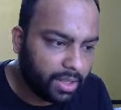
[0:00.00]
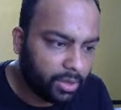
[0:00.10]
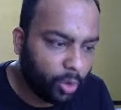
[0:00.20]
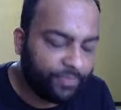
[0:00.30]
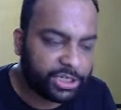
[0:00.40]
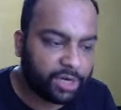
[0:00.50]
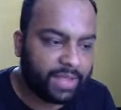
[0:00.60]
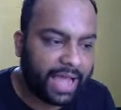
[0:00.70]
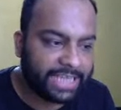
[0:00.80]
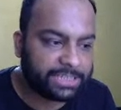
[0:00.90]
coefficient with
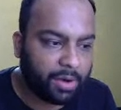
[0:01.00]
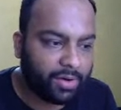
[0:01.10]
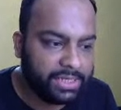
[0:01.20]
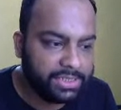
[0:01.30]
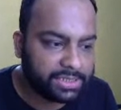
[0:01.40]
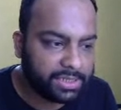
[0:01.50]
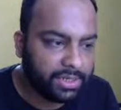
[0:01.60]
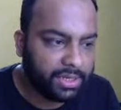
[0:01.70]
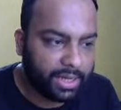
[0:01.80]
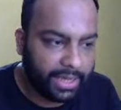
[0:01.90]
the highest power is
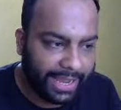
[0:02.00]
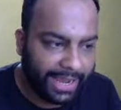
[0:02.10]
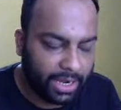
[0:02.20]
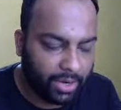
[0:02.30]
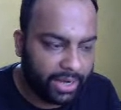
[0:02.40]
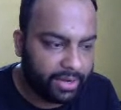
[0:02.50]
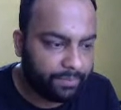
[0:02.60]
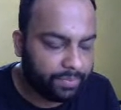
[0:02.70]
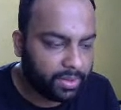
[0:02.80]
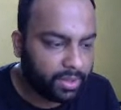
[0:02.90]
an, right?
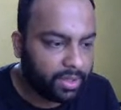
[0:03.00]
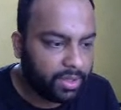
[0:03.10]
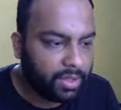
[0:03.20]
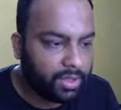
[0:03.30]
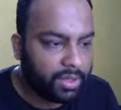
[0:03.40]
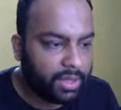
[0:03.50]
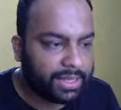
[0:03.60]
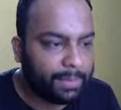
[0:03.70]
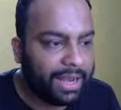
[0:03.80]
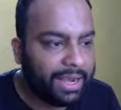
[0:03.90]

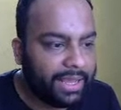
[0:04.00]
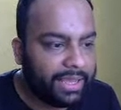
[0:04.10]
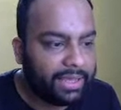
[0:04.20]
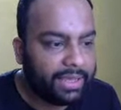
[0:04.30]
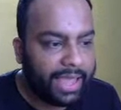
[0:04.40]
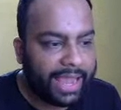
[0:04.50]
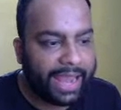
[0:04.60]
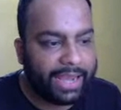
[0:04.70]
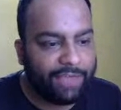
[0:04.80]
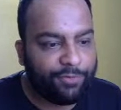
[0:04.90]
Similarly,
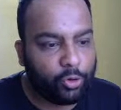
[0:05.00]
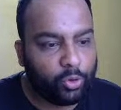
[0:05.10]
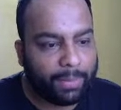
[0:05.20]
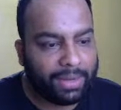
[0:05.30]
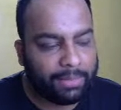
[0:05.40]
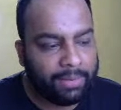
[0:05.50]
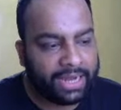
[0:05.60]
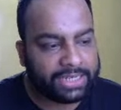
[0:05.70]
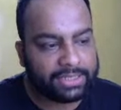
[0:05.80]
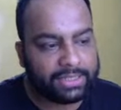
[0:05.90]
again, if you do the
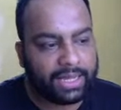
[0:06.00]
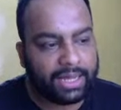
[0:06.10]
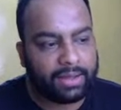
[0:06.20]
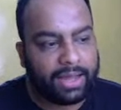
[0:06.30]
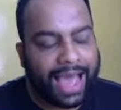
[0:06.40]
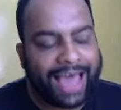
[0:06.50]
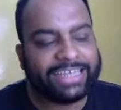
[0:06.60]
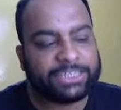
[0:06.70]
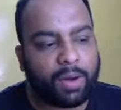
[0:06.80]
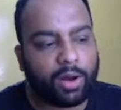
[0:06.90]
multiplication, the
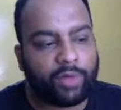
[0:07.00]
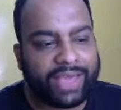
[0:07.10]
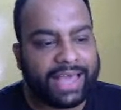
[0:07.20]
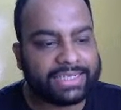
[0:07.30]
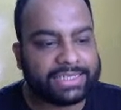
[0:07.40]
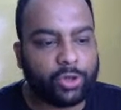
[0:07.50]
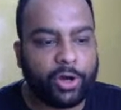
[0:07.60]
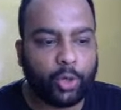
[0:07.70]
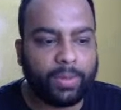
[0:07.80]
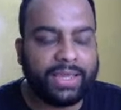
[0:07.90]
highest power of s is
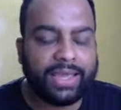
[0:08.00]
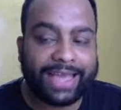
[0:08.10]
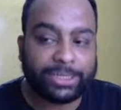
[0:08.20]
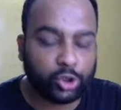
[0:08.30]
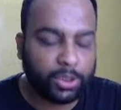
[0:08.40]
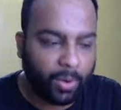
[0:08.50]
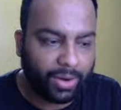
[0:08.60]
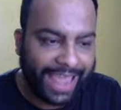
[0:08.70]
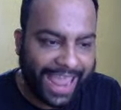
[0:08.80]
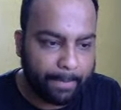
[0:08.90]
going to be s to the
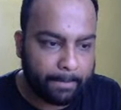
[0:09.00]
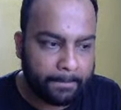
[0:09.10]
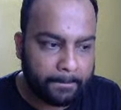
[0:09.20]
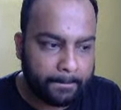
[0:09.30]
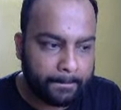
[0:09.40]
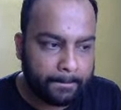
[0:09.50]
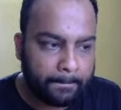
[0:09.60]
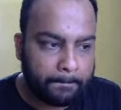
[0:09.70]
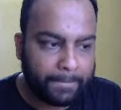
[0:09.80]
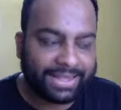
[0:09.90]
power m,
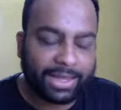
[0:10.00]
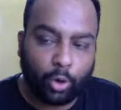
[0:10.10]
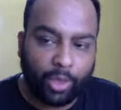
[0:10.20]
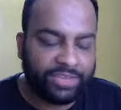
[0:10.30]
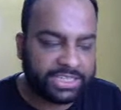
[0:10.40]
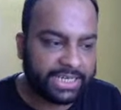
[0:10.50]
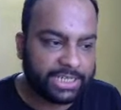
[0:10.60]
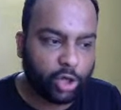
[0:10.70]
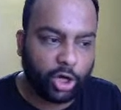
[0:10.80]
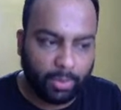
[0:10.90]
but the coefficient
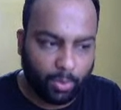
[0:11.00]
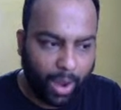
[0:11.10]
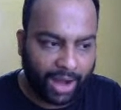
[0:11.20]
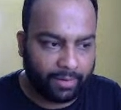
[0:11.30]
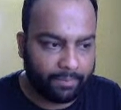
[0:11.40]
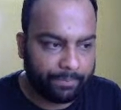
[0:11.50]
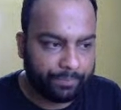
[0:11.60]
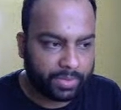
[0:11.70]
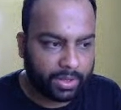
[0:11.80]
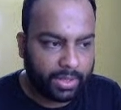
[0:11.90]
is going to be 1.
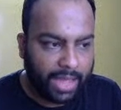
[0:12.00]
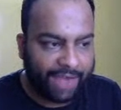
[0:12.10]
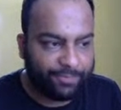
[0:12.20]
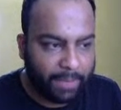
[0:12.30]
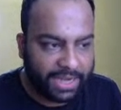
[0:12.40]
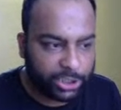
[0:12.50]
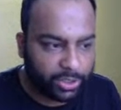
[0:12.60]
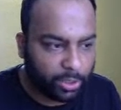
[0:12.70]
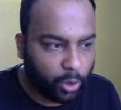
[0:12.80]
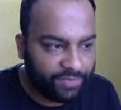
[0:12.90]
I have to make sure
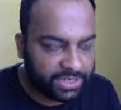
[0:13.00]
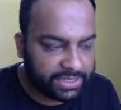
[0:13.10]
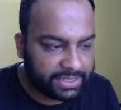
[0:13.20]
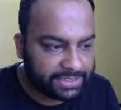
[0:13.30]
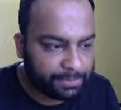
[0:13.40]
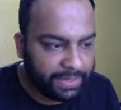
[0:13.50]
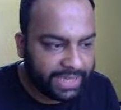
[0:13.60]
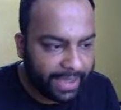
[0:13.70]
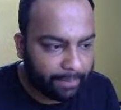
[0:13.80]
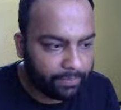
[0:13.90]
the coefficient is
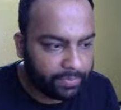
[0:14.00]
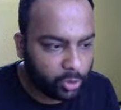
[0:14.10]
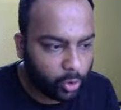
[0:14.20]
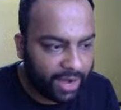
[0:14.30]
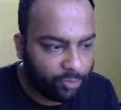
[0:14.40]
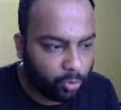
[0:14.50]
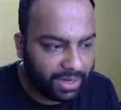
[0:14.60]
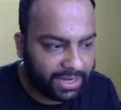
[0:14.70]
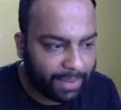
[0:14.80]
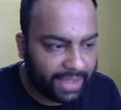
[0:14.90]
bm, so I have to
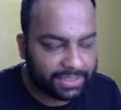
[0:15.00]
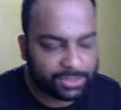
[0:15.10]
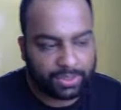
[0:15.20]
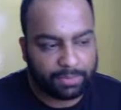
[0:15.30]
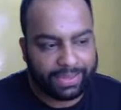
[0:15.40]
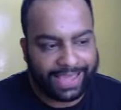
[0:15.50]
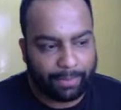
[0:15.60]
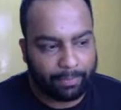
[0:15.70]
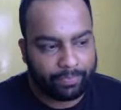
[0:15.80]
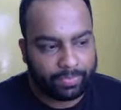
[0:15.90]
multiply this with bm.